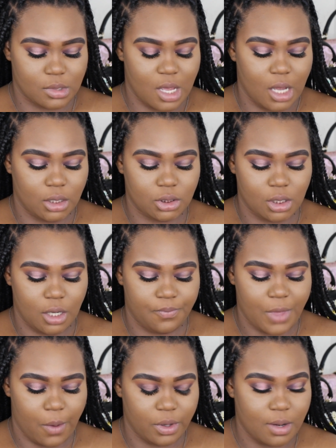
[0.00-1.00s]
Actually,
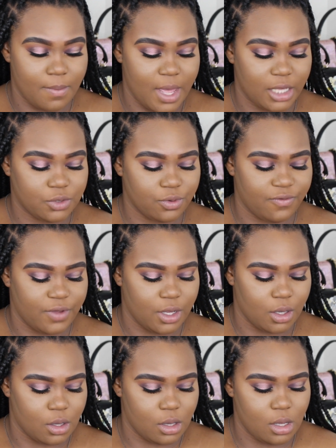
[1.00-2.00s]
I want to mix
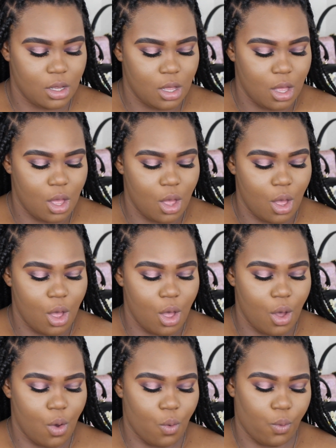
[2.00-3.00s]
Reveal
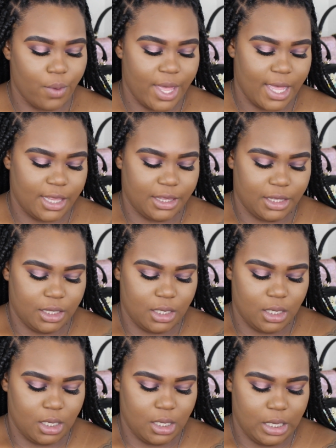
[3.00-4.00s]
with
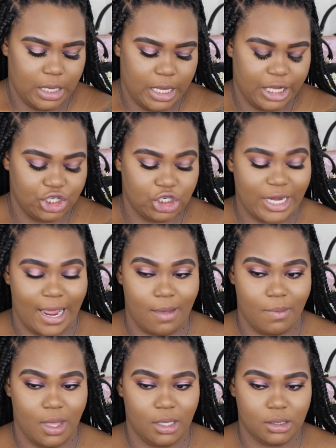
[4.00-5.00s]

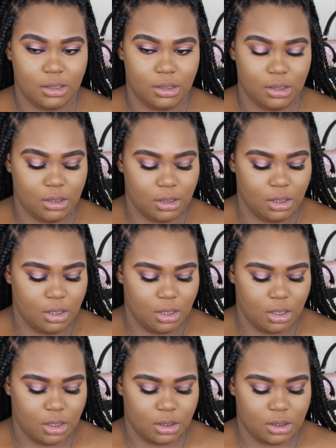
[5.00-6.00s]
Enchantment
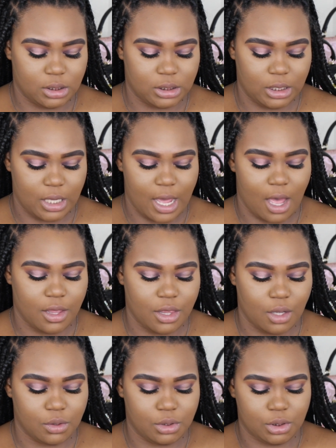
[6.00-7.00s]
and see how
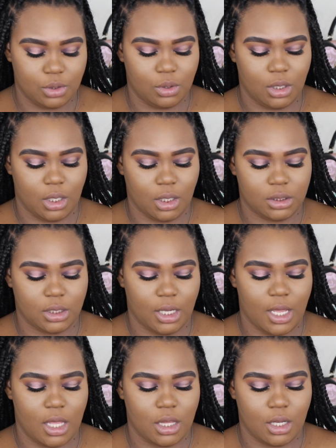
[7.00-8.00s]
those two look
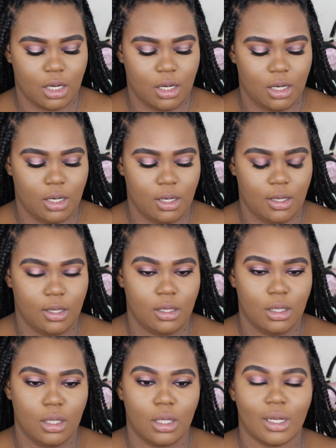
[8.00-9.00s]
together,
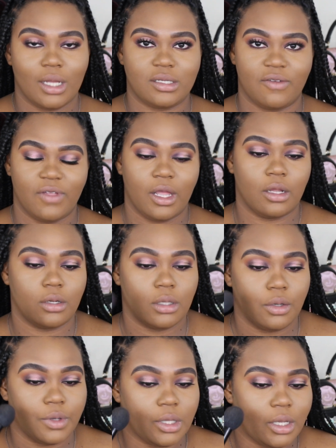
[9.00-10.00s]
because I feel like it'll
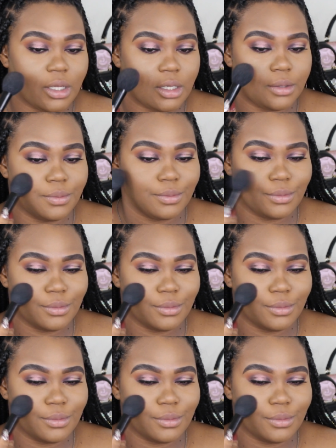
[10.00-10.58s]
look really good.